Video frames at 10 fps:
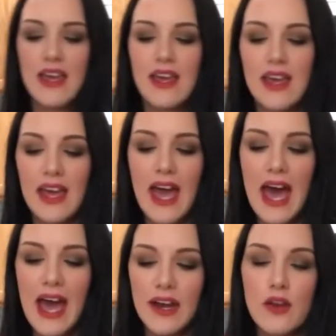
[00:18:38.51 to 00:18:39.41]
It
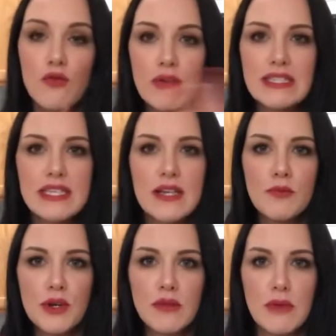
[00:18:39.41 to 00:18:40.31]
had risen
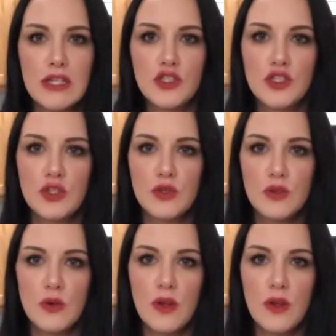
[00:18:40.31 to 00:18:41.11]
pretty much to